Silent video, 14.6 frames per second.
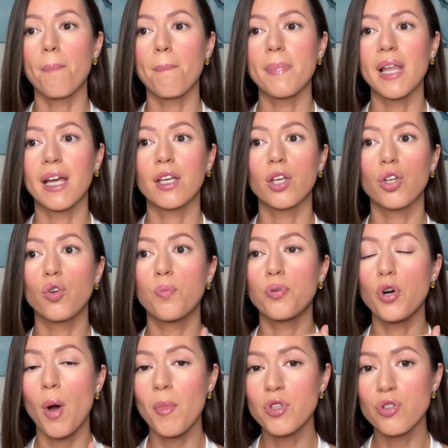Like you
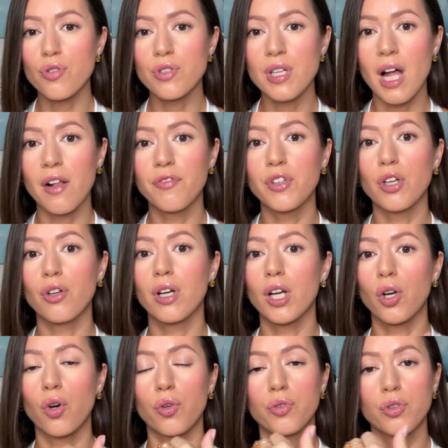promised yourself that you're gonna
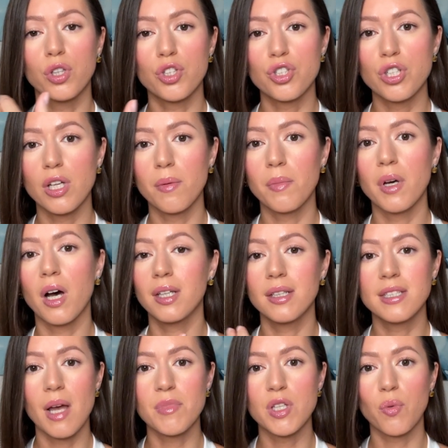go to the gym 3
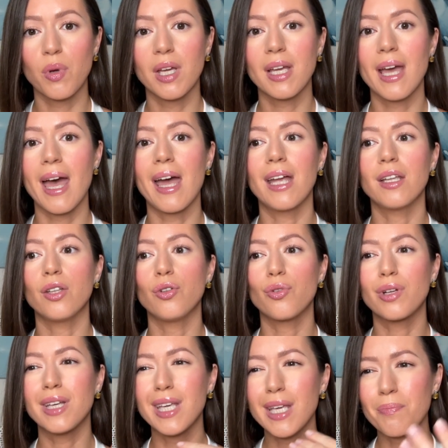times a week and you
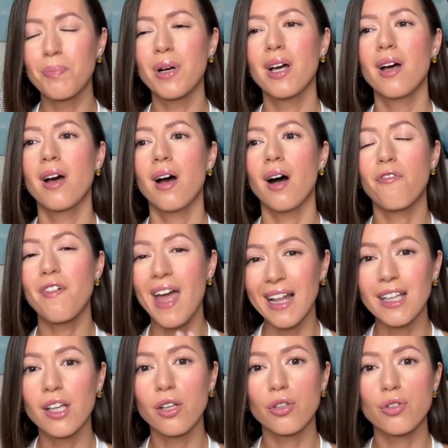keep
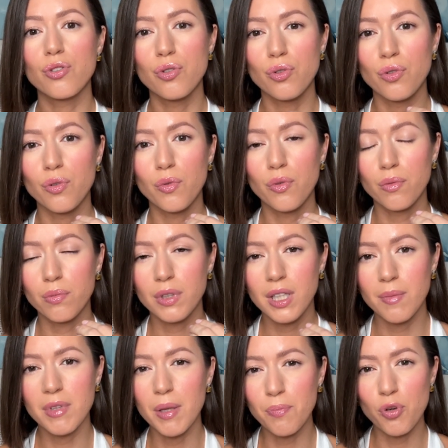failing to
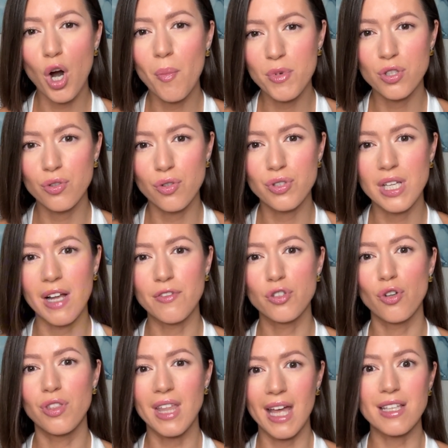keep that promise to yourself.
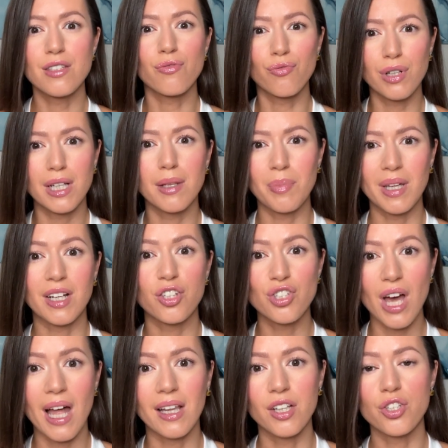So that's really big
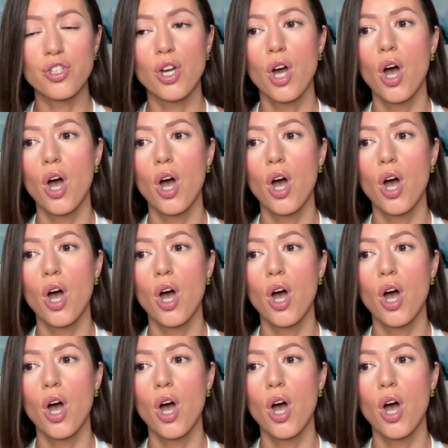challenge.